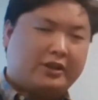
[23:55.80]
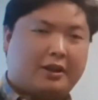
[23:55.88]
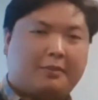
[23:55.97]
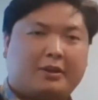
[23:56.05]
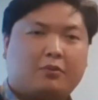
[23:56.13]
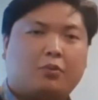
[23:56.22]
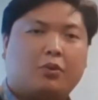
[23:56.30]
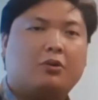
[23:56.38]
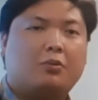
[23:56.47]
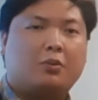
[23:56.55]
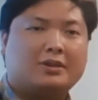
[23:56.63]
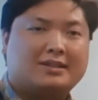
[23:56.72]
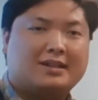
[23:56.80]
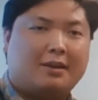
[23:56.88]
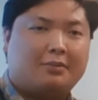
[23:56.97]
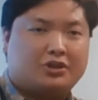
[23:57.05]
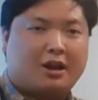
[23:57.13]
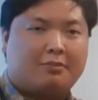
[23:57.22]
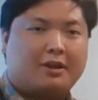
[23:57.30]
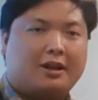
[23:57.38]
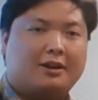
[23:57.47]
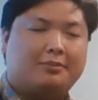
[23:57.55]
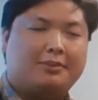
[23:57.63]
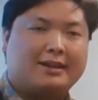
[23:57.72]
we're a one-stop
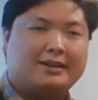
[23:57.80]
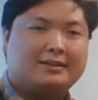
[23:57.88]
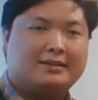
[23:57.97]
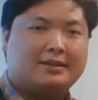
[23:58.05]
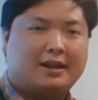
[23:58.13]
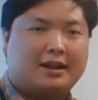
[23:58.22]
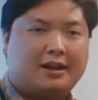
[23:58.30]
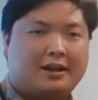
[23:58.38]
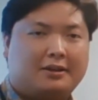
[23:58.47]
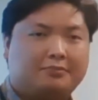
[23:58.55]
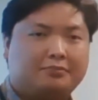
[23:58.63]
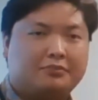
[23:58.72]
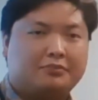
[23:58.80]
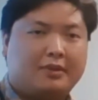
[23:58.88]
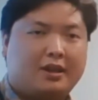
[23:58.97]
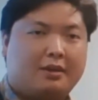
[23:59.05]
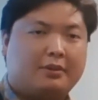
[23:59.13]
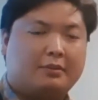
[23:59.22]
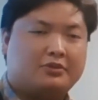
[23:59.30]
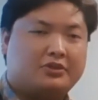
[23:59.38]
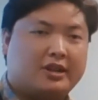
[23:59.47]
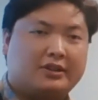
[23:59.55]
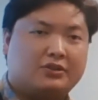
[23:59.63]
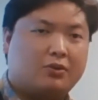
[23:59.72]
shop kind of place. ABM's